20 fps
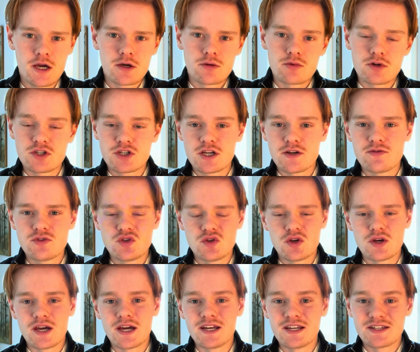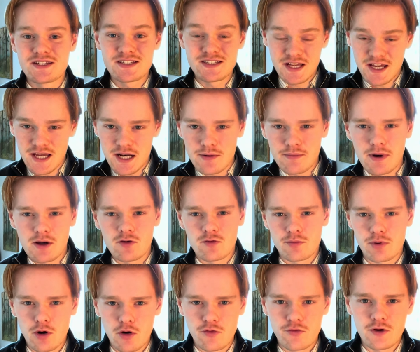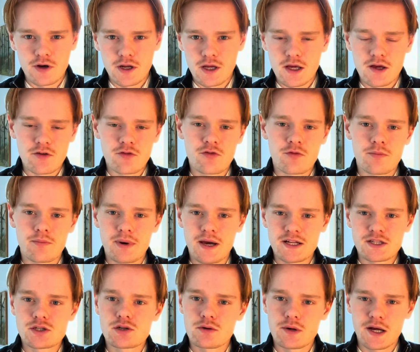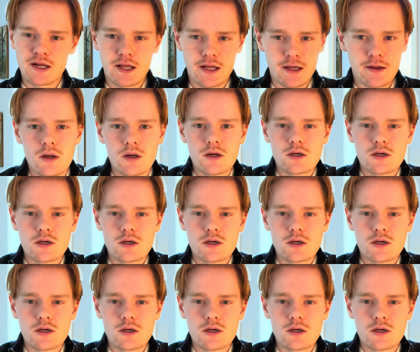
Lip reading: which gives you an insane amount of profit if bet correctly.